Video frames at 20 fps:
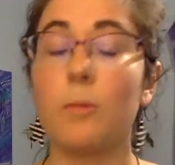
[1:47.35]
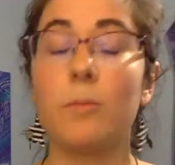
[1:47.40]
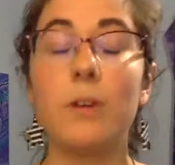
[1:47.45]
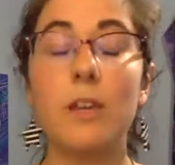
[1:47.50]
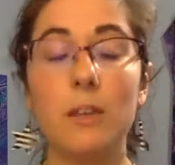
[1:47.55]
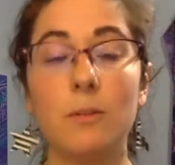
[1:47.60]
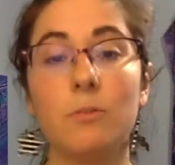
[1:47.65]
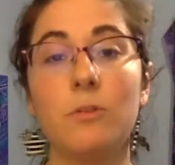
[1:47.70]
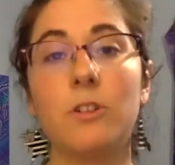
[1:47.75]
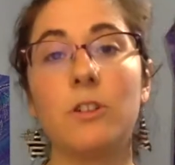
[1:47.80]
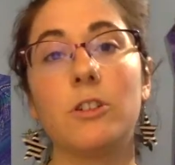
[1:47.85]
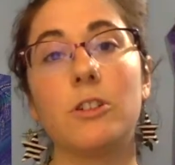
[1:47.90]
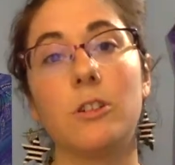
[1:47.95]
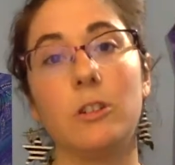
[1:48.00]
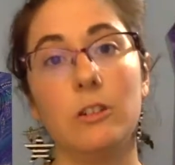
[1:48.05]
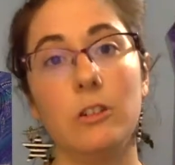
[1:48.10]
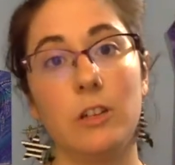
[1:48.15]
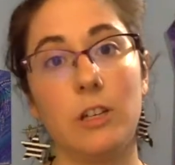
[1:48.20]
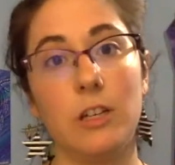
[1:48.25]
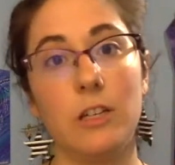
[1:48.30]
people
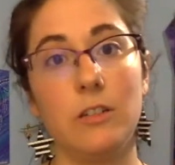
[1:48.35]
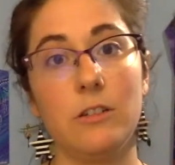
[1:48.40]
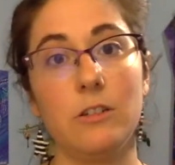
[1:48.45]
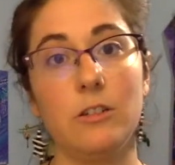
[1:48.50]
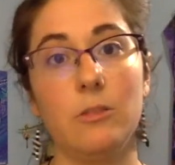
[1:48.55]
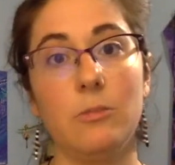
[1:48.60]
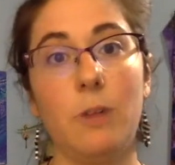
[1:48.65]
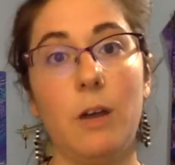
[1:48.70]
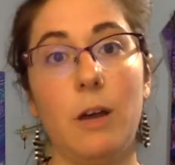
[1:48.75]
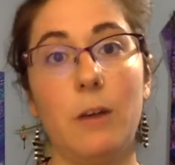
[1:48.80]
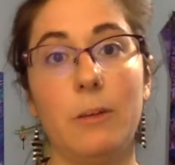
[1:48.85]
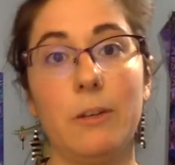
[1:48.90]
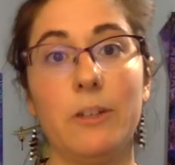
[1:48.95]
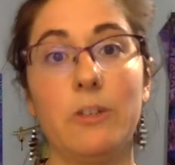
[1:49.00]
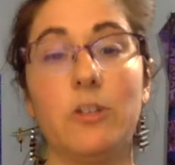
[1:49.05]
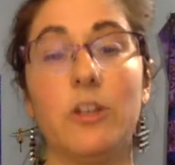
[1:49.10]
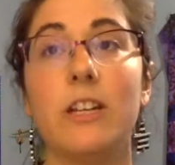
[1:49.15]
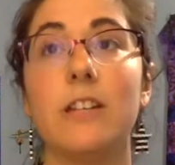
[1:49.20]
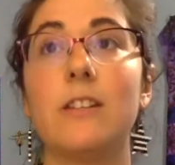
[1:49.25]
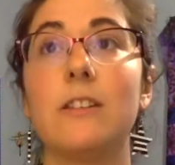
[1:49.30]
should look into public
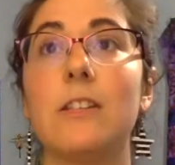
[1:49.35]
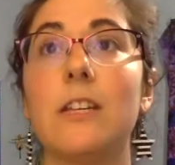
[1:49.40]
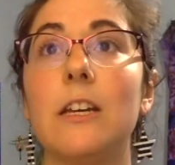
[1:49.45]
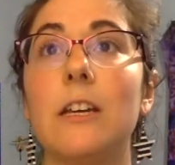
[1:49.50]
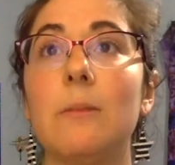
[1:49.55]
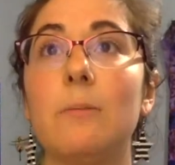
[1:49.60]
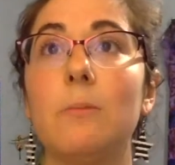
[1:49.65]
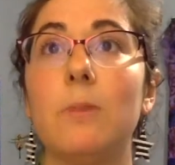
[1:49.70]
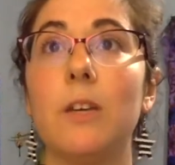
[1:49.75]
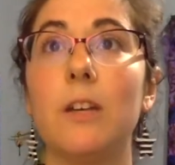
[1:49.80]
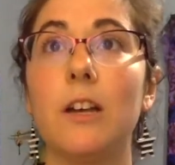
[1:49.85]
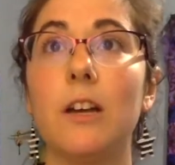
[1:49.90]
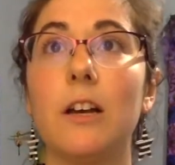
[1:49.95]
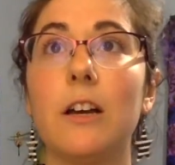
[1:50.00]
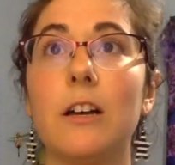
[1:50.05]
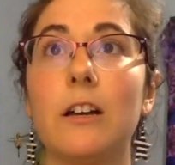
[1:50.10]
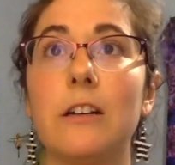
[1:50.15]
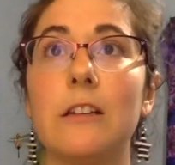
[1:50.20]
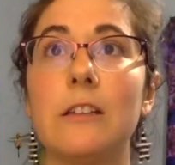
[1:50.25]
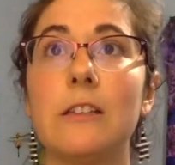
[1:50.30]
transit
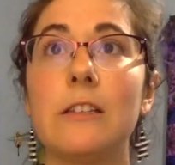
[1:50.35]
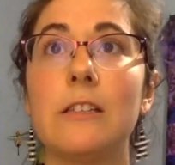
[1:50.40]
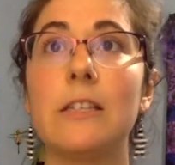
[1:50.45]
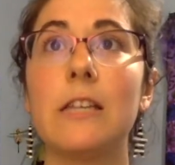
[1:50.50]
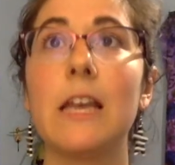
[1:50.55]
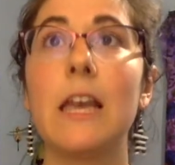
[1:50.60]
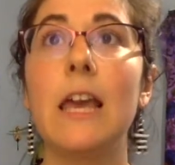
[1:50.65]
because